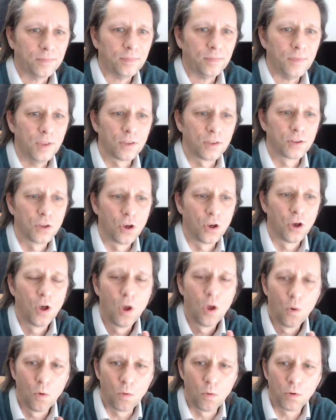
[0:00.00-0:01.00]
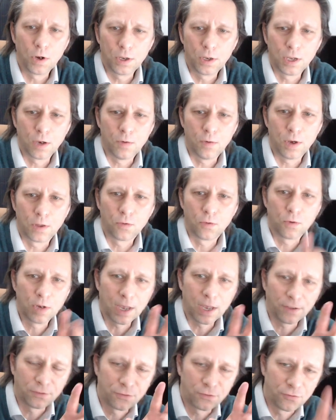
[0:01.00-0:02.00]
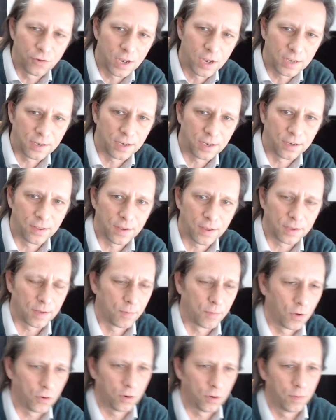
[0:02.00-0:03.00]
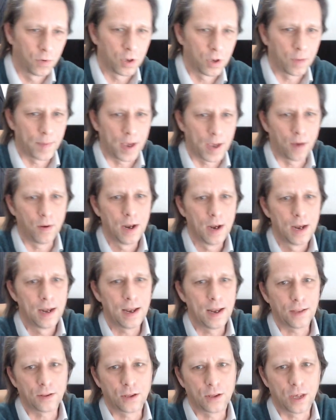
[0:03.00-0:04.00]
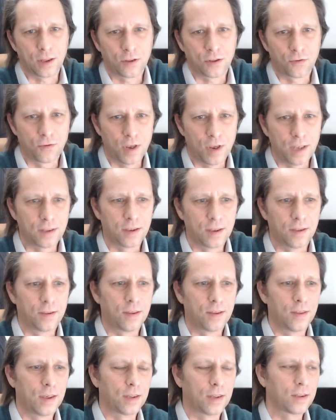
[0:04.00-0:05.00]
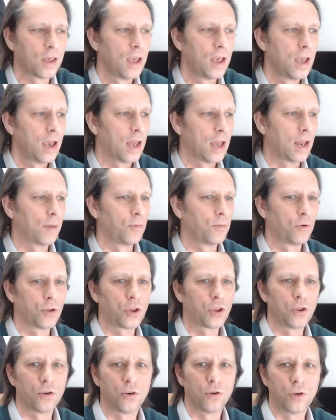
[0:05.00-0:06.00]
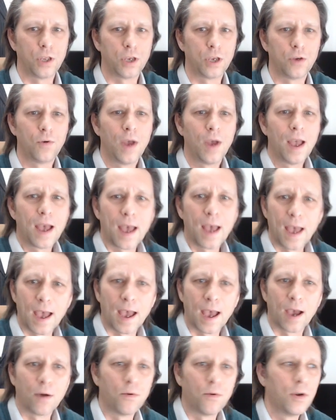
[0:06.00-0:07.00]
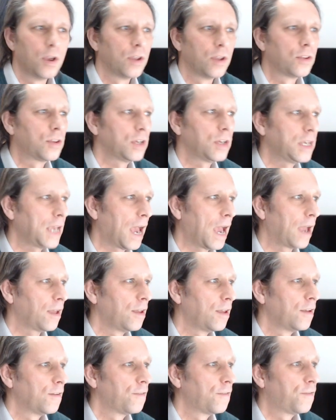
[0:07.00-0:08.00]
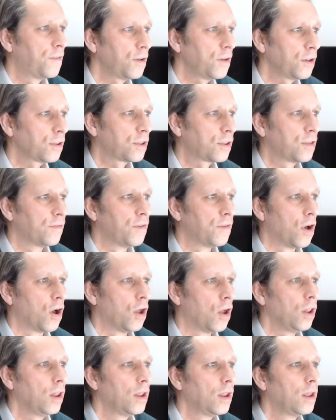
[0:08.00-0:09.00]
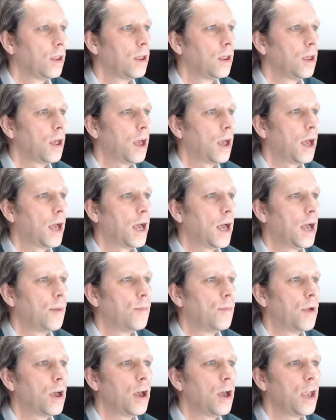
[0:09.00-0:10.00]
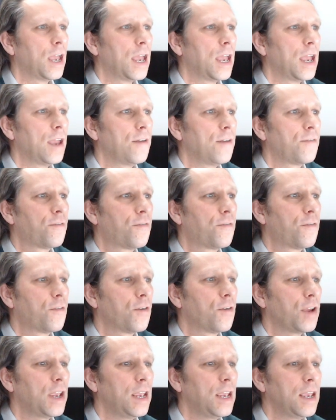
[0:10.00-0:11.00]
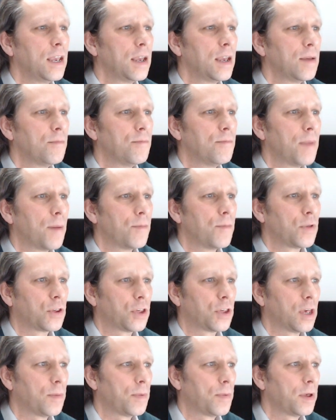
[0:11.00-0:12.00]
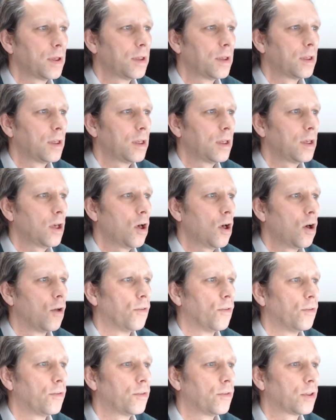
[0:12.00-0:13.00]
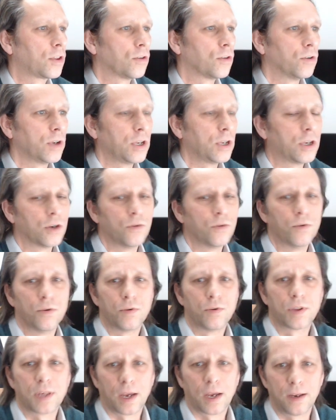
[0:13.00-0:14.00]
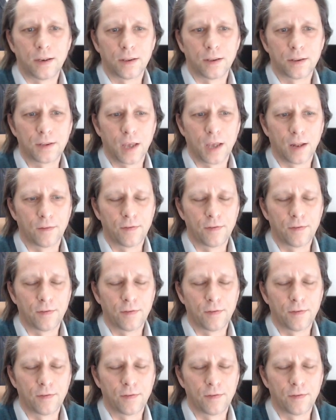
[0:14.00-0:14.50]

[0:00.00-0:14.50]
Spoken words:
So what we're going to do is we're going to get straight into this. I'm not going to muck about. Let's get straight into this, and I'm going to show you how to get, first of all, a free membership on the Sewing Guru site itself.